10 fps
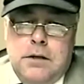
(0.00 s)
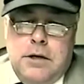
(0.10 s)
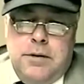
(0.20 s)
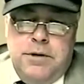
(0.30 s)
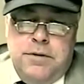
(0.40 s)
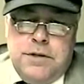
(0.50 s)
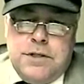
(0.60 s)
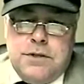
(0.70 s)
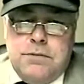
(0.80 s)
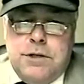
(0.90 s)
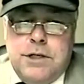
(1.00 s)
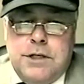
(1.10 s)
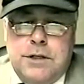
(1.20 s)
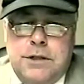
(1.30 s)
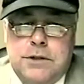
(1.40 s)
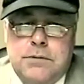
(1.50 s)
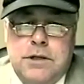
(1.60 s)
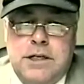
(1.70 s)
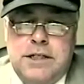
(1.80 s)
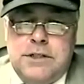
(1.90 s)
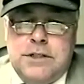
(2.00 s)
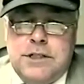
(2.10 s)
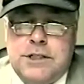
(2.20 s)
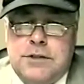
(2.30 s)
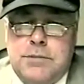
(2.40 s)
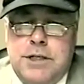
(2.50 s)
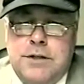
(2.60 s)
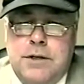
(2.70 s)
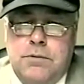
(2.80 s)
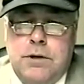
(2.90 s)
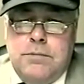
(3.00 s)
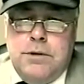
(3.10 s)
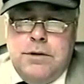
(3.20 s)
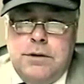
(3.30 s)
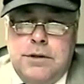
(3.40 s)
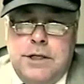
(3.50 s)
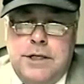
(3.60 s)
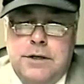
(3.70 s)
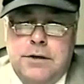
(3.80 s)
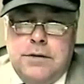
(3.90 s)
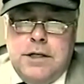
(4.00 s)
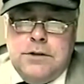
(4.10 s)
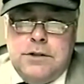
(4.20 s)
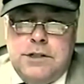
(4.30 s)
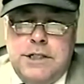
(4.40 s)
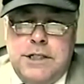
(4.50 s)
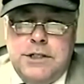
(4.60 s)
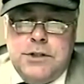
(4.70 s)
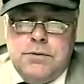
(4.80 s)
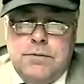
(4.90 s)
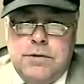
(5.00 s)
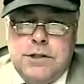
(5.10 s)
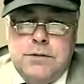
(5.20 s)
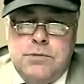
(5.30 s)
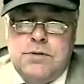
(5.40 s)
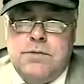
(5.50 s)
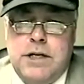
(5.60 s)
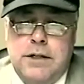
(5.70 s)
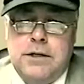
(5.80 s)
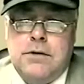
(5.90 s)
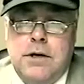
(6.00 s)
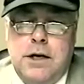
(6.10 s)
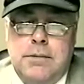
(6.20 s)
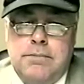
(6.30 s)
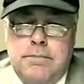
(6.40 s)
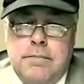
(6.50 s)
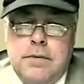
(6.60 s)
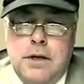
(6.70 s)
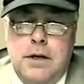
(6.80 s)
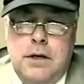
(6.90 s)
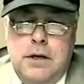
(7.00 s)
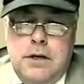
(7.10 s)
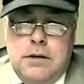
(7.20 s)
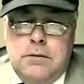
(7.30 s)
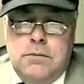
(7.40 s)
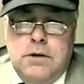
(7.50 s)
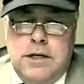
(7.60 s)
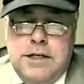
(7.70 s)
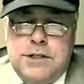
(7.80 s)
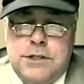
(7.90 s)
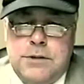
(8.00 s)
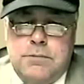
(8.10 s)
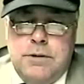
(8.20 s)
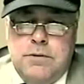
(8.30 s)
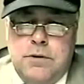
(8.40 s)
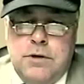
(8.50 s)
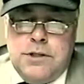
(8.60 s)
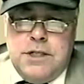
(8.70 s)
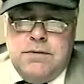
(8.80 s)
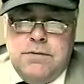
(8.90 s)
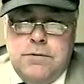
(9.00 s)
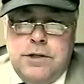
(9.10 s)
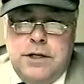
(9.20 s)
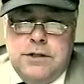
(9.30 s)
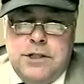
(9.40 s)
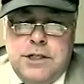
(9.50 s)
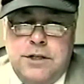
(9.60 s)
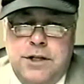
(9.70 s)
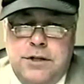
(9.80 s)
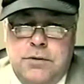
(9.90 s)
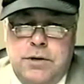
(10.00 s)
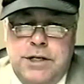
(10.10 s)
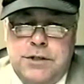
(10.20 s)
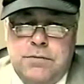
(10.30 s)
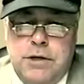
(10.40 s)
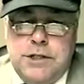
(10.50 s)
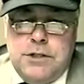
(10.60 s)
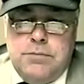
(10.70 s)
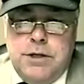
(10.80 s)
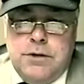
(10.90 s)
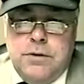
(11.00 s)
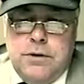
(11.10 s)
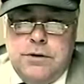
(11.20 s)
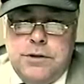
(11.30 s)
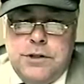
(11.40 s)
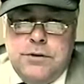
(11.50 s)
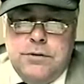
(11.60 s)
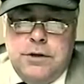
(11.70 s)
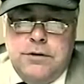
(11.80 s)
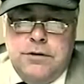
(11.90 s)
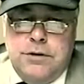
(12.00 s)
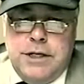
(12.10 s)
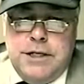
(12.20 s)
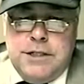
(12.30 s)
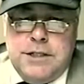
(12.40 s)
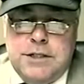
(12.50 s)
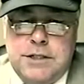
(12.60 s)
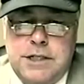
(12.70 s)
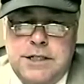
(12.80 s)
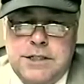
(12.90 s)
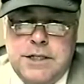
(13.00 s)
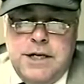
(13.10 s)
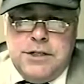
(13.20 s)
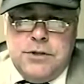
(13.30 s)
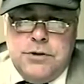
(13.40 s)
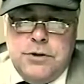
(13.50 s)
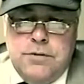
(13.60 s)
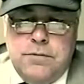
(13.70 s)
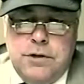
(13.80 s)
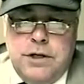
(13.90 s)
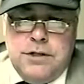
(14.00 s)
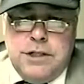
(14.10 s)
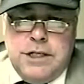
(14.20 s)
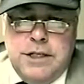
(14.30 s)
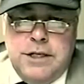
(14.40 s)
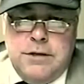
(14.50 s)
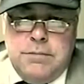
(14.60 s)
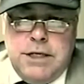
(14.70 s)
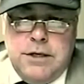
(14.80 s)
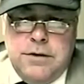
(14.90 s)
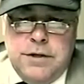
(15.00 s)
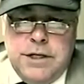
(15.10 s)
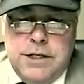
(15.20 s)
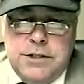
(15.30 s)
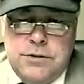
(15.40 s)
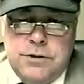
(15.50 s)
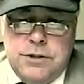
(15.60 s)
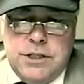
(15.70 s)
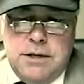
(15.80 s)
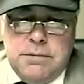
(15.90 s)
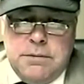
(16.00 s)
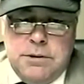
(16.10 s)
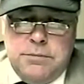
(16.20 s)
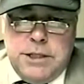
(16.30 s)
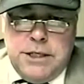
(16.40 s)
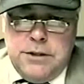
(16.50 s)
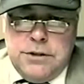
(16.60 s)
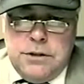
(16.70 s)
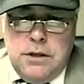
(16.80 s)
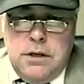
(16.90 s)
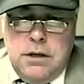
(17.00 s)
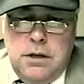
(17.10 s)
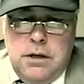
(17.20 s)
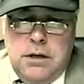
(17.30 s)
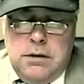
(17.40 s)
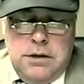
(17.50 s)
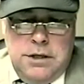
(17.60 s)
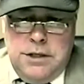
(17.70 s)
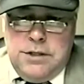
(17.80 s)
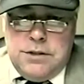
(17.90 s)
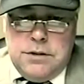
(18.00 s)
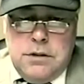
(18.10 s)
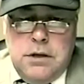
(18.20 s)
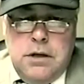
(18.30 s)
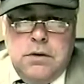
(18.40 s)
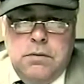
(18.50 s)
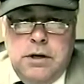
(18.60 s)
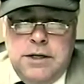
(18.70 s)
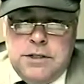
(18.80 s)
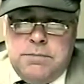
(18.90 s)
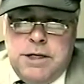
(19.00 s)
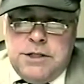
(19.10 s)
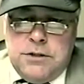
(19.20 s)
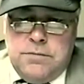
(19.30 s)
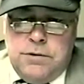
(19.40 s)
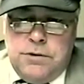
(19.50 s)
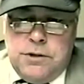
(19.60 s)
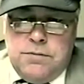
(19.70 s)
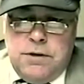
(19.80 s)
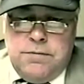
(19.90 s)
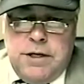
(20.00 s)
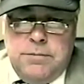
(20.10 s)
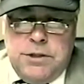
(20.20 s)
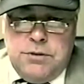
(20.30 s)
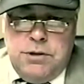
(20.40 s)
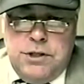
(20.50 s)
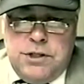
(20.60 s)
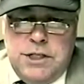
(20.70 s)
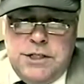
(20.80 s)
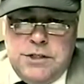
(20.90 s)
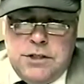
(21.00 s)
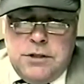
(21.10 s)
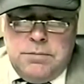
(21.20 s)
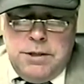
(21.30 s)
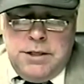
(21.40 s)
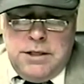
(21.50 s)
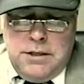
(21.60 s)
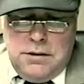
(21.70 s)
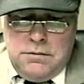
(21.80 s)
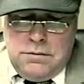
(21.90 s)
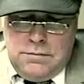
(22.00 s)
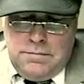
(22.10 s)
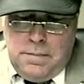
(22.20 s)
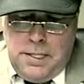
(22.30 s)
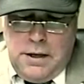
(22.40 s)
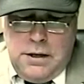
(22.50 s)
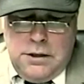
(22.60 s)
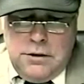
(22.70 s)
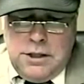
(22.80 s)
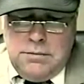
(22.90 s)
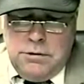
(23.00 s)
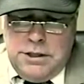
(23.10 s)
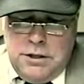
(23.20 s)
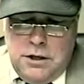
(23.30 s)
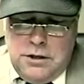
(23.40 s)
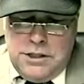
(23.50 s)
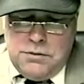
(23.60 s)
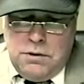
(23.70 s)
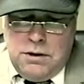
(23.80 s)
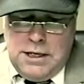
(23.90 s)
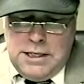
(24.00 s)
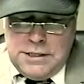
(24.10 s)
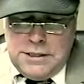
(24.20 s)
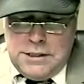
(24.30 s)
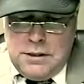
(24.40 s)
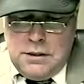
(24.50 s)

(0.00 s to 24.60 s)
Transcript: I mean, this is ridiculous. Whereas it's estimated that 1,800,000 teenagers were victims of violent crime. Whereas the Supreme Court has never fully articulated the range of rights to be accorded to children under the United States States Constitution are fully articulated in the manner in the Constitution is applicable to minors. It is. Whereas the positive futures of our families, communities, and nations are dependent on it. You keep reading all these whereases.